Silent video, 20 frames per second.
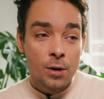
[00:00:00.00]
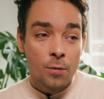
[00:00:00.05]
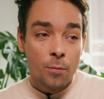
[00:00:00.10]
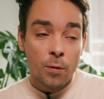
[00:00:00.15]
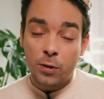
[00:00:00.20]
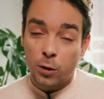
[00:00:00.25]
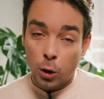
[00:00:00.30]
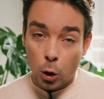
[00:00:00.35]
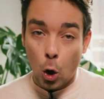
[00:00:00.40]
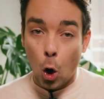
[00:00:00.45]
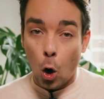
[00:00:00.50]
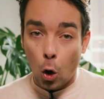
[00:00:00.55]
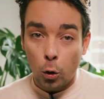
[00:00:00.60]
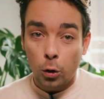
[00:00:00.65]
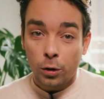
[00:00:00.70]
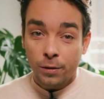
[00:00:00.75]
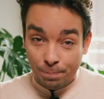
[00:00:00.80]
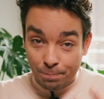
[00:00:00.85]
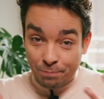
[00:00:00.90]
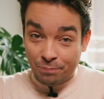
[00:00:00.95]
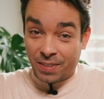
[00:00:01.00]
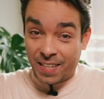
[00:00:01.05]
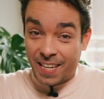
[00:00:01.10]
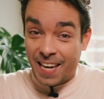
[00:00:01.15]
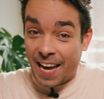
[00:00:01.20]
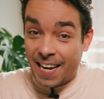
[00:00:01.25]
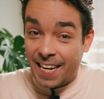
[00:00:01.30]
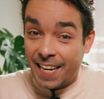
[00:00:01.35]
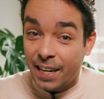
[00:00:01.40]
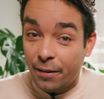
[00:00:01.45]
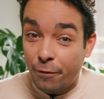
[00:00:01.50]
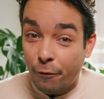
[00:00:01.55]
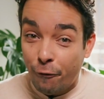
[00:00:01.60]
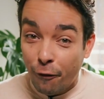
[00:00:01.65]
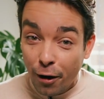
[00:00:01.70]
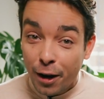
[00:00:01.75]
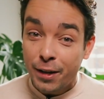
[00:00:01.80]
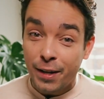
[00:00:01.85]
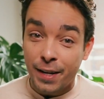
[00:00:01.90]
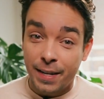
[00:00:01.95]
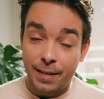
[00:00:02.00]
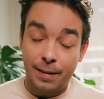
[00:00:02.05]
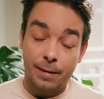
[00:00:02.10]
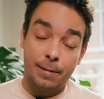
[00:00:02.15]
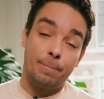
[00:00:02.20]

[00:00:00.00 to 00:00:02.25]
with the goal getting it funded.